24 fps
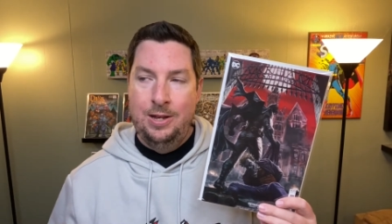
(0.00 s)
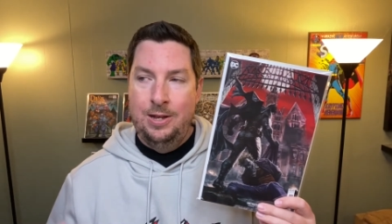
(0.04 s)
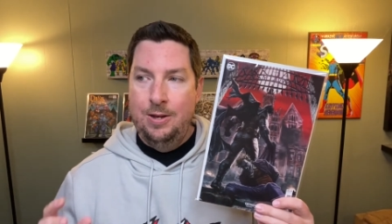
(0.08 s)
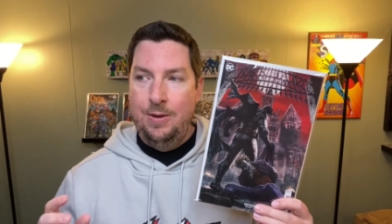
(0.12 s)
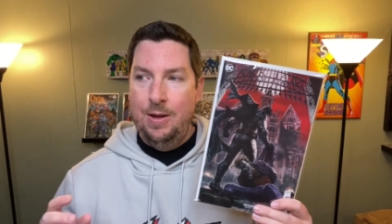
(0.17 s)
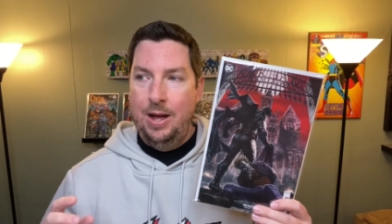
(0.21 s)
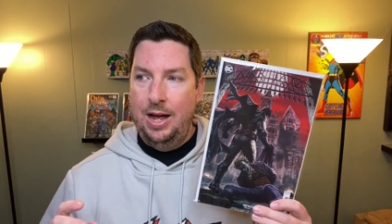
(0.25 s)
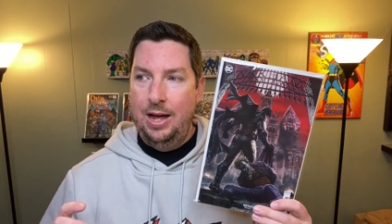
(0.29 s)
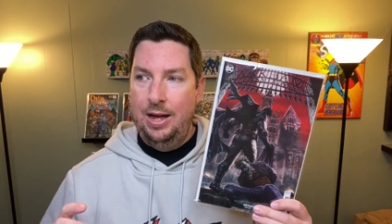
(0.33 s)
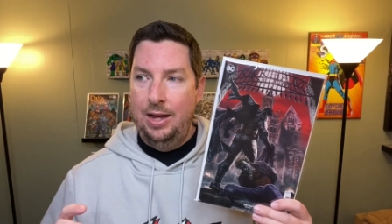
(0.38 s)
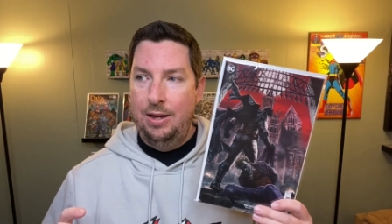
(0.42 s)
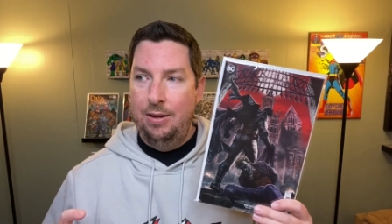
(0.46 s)

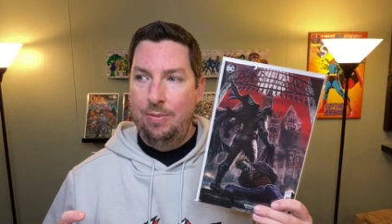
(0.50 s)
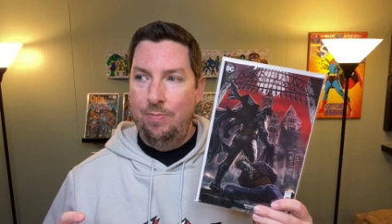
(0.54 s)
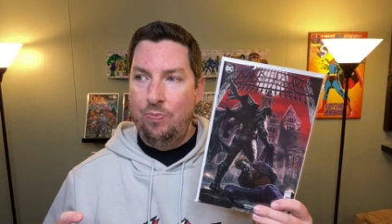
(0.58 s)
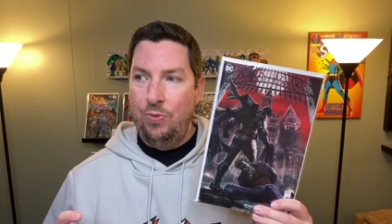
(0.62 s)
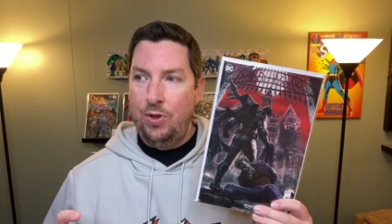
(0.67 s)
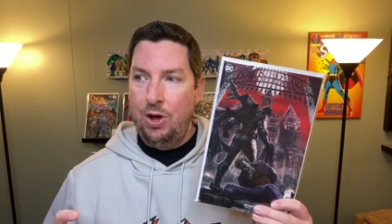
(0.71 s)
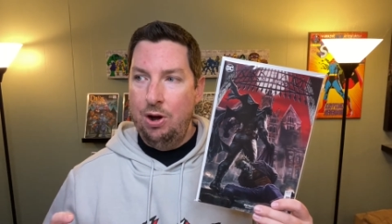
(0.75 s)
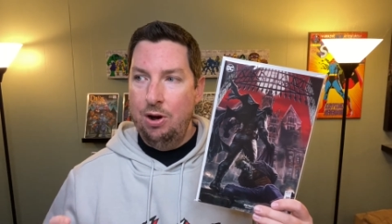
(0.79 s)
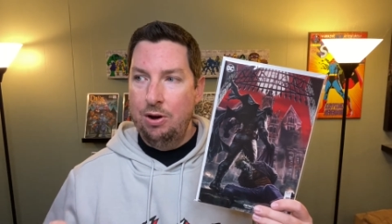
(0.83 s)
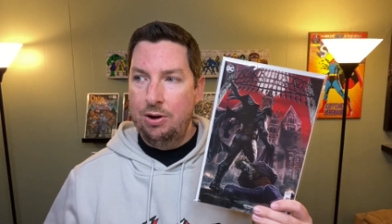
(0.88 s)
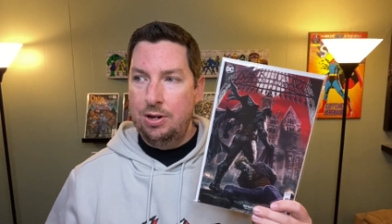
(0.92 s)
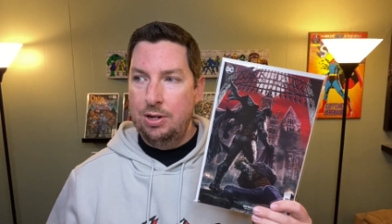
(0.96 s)

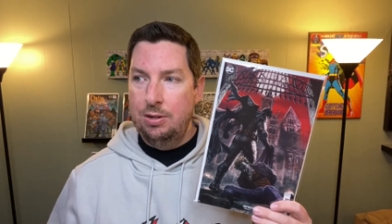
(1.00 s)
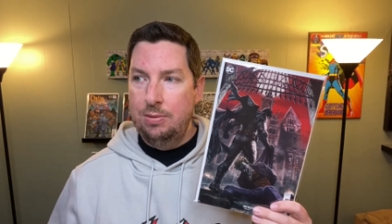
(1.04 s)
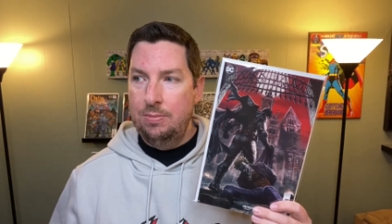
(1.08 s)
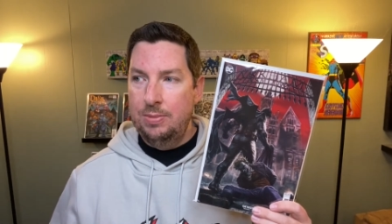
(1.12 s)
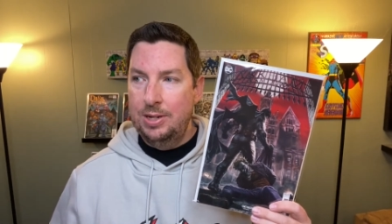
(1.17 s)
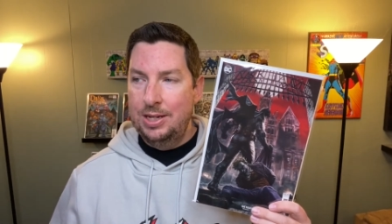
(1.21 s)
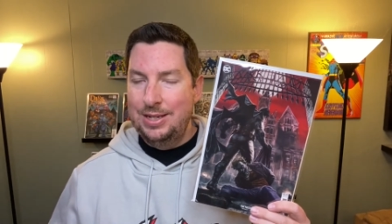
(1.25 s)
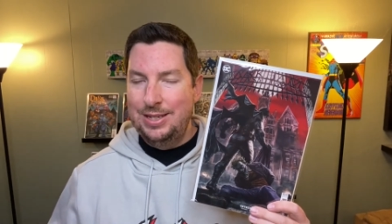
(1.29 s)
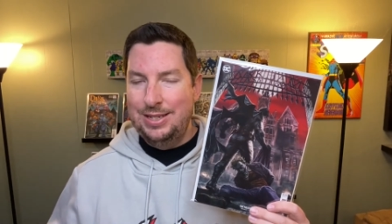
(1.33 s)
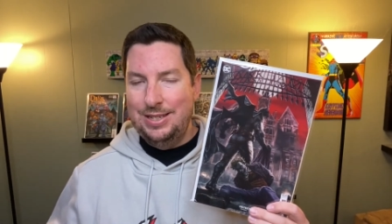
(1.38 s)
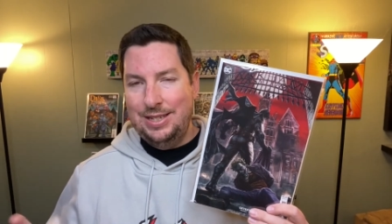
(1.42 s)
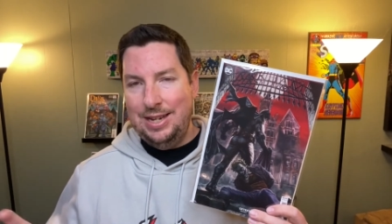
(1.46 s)
Arkham
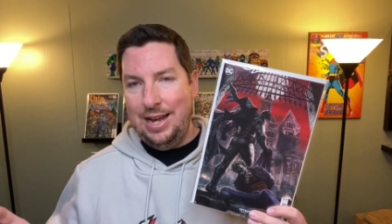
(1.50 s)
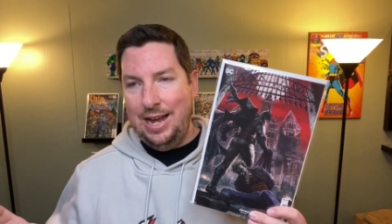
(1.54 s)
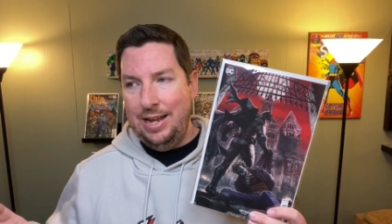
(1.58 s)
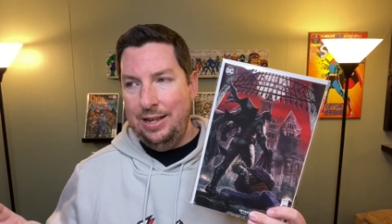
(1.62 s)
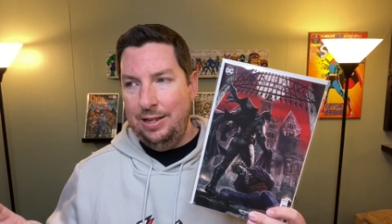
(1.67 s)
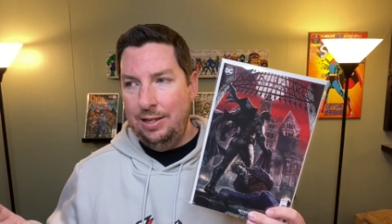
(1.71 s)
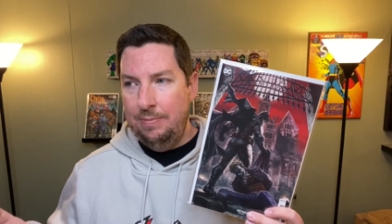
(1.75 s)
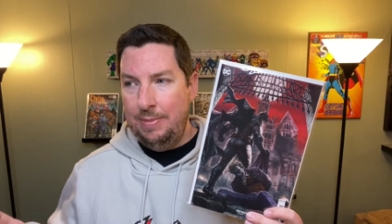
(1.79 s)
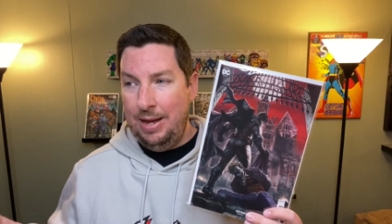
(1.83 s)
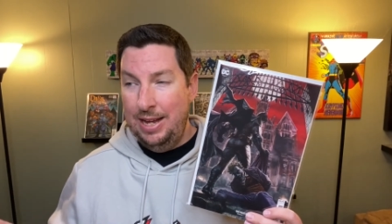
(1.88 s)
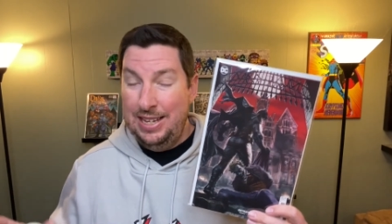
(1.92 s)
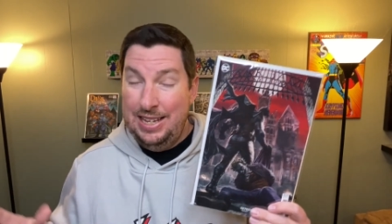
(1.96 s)

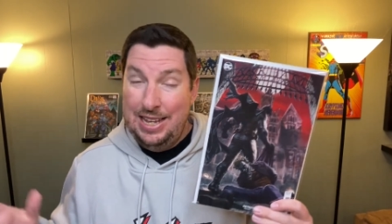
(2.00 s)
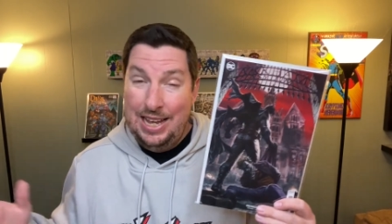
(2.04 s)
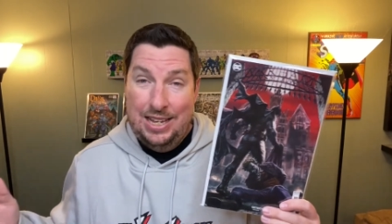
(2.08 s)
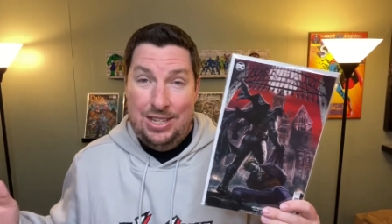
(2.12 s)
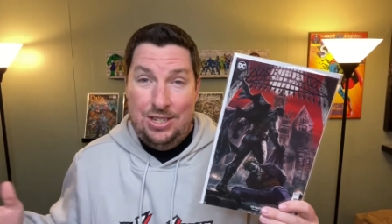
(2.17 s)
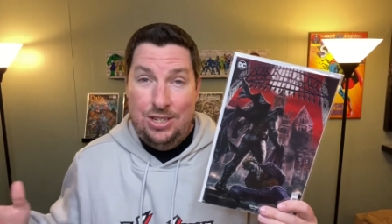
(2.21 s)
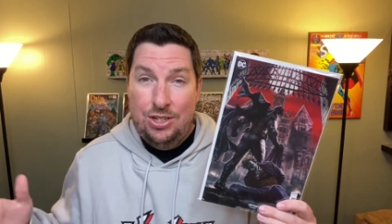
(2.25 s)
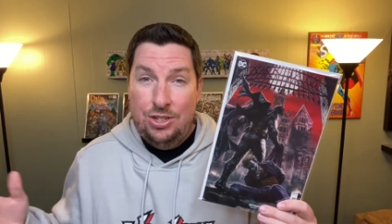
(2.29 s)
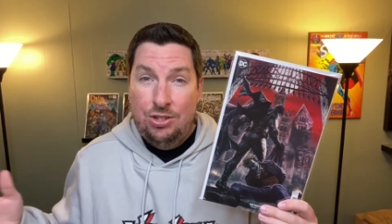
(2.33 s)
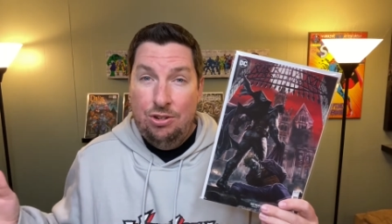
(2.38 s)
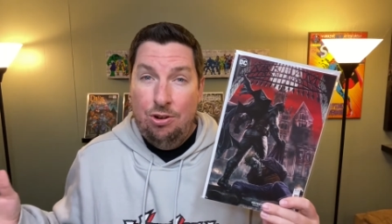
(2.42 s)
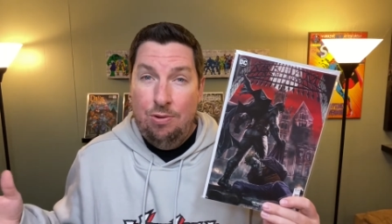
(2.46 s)
Asylum, I
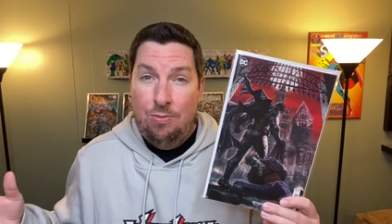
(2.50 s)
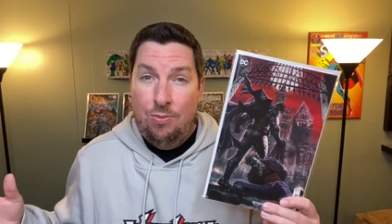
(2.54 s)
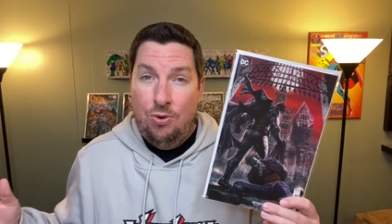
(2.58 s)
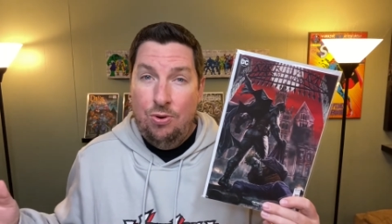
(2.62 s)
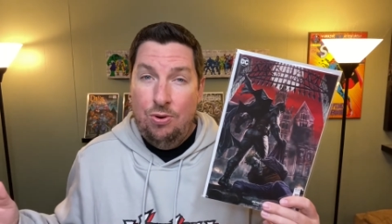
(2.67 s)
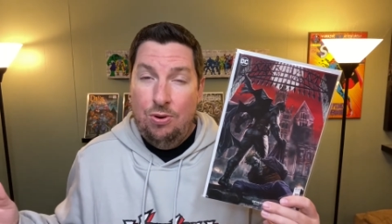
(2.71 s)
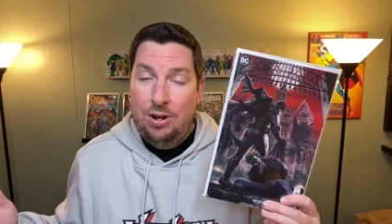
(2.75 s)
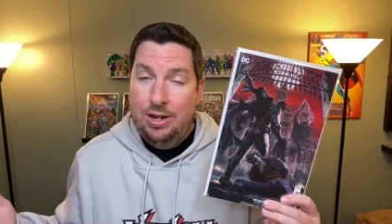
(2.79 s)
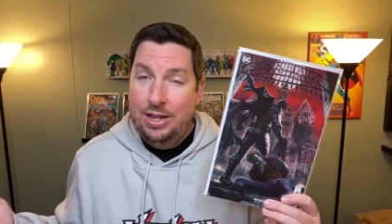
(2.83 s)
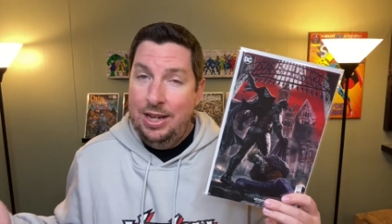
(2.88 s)
guess, is no more.